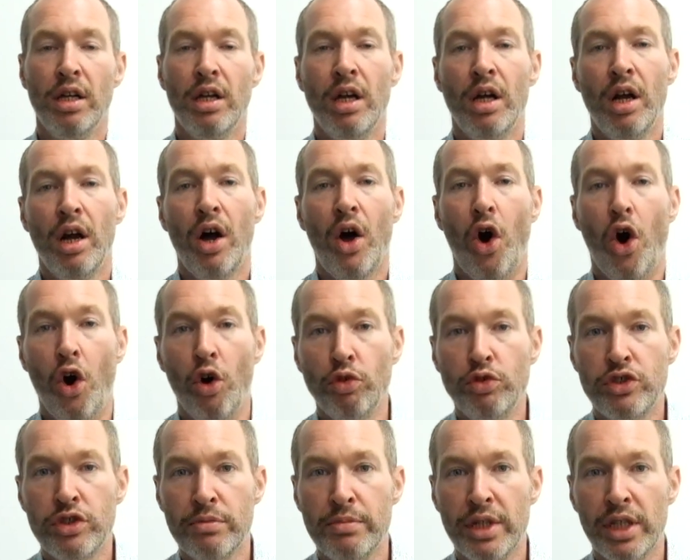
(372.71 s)

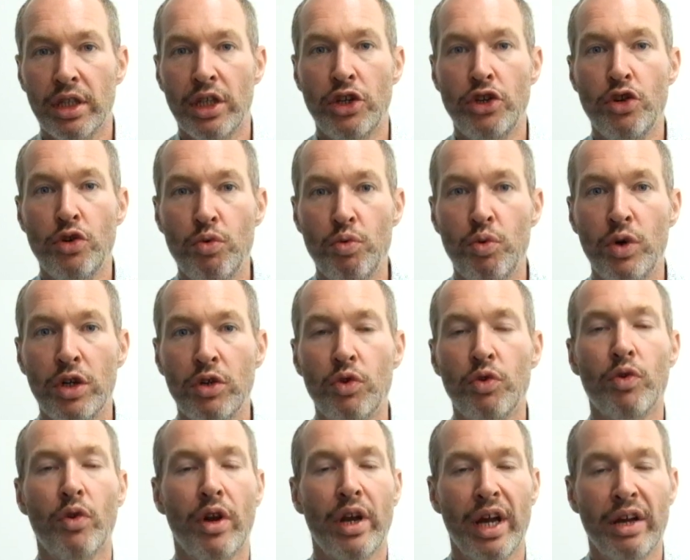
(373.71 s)
Ultimately, you will run
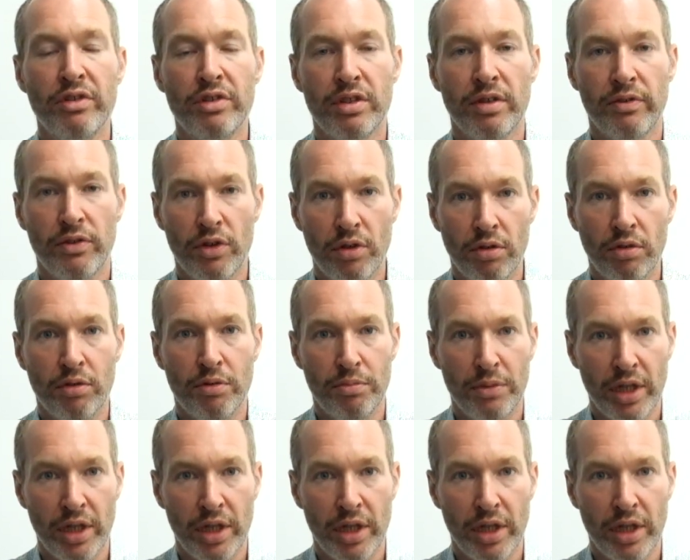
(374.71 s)
out of your own money,